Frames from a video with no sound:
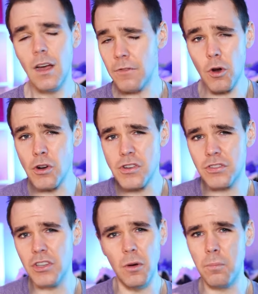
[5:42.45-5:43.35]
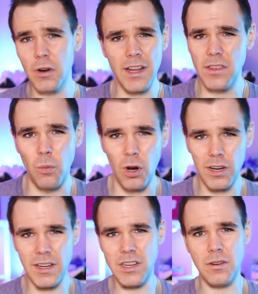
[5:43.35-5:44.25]
Of course, you're still putting in the
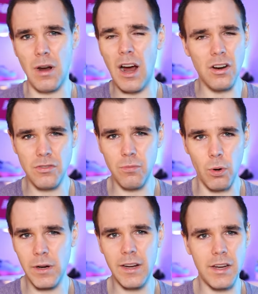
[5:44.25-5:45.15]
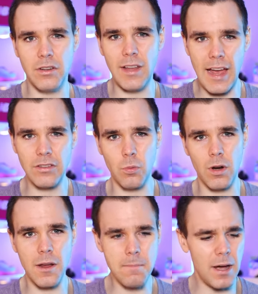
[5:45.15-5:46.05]
work and your heart's working and your legs are
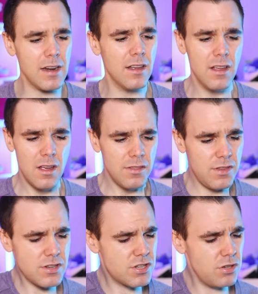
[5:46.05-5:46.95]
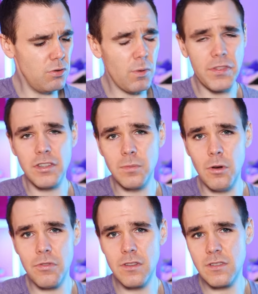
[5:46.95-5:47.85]
working, but this shoe with the
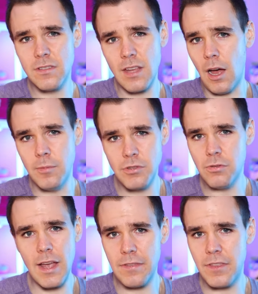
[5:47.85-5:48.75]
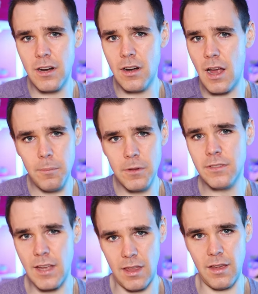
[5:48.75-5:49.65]
smoothness just helps you get there and help you
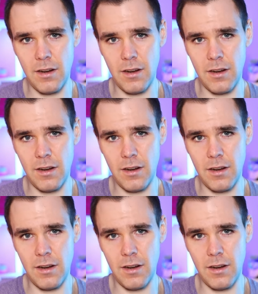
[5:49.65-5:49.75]
stay